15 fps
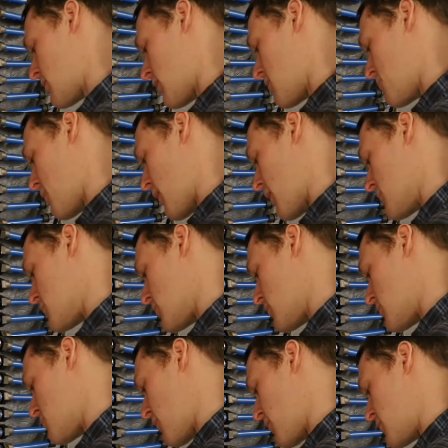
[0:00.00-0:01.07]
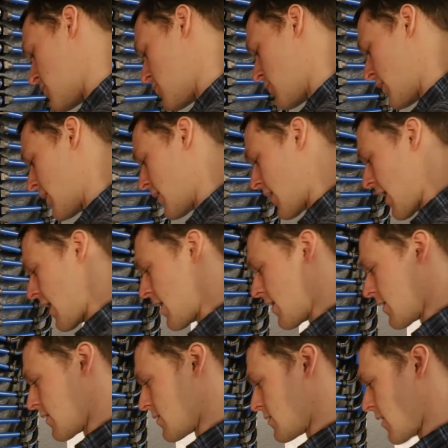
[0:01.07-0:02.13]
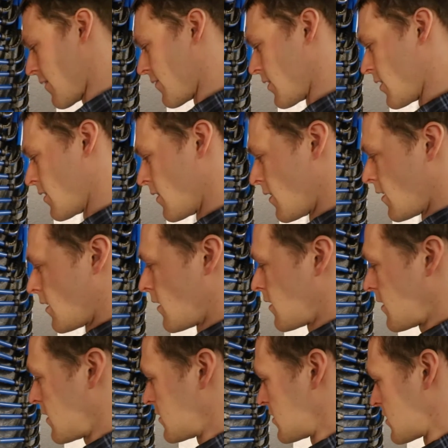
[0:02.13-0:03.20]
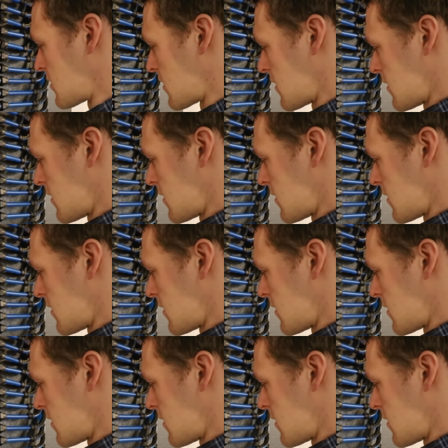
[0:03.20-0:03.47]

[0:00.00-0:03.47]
on the pipe, so it's between an 8 and a 7. And I just